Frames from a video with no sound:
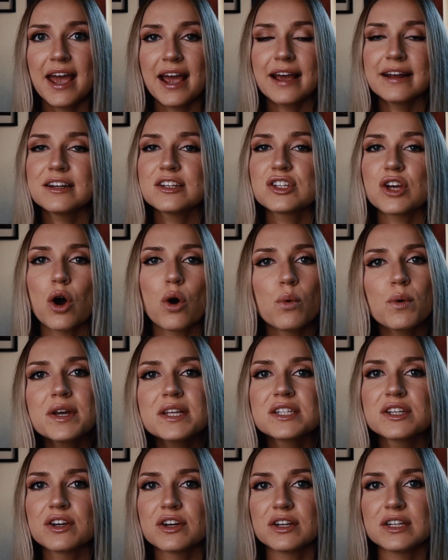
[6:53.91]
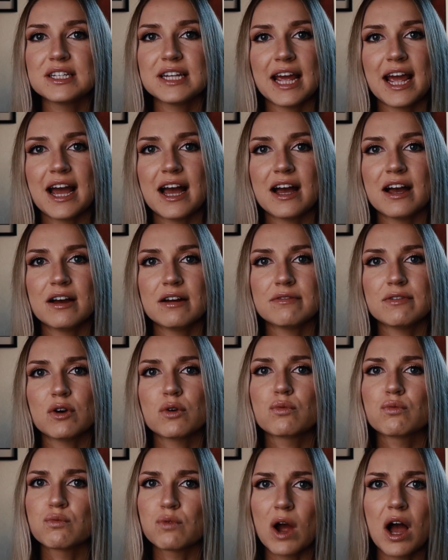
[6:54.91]
And it's always good to have
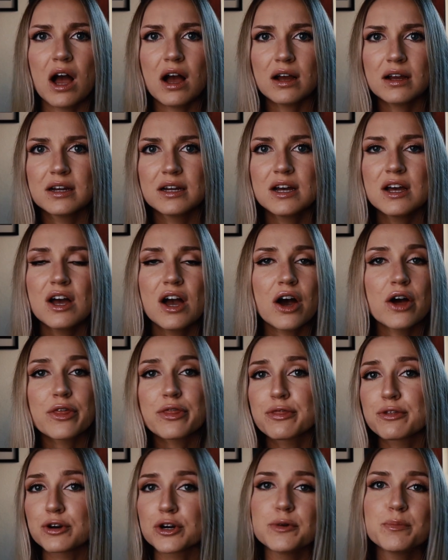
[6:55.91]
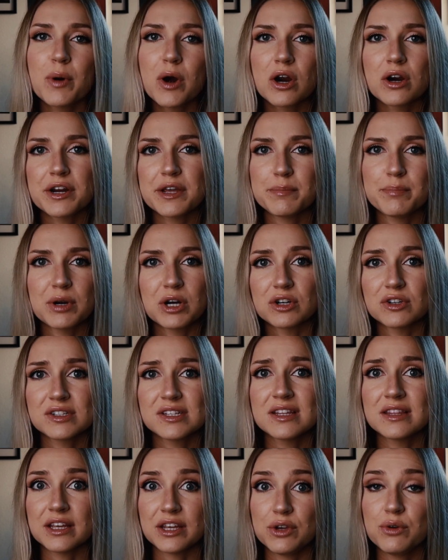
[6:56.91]
a third-party
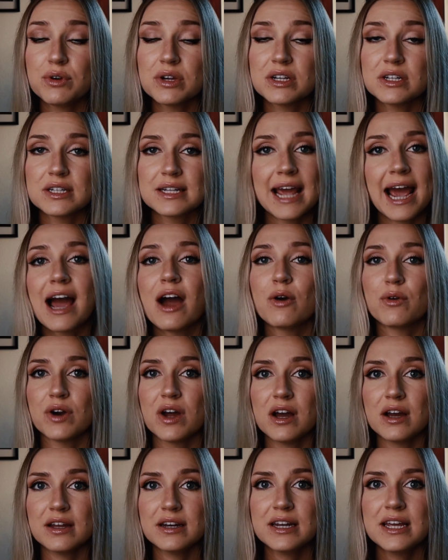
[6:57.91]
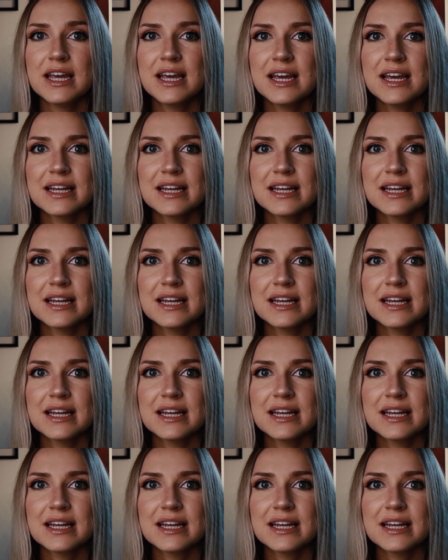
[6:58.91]
person that you can count on